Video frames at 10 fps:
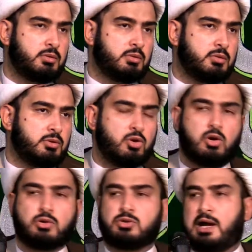You
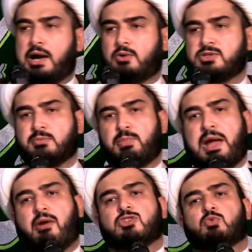go to a house,
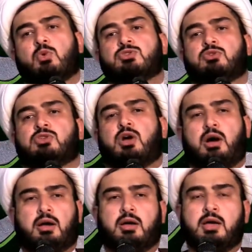parents wants to talk,
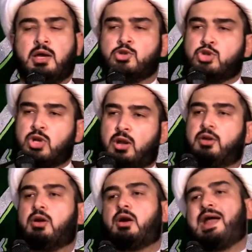
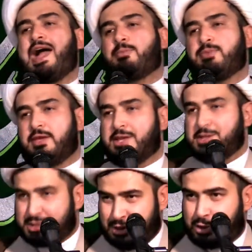children are happy. They
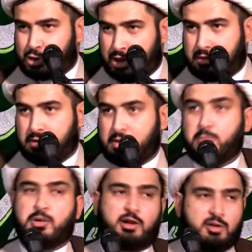see each other, they've
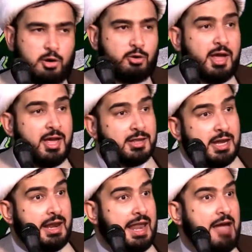been alone, they're
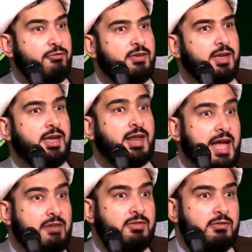laughing and
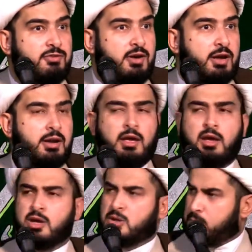having fun.
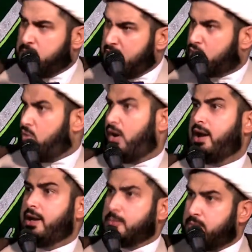Be
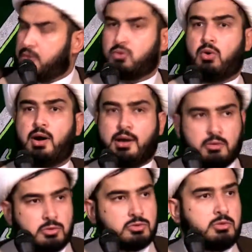quiet, be quiet.
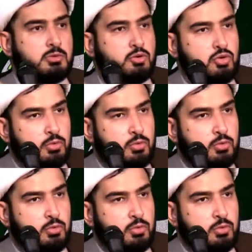You be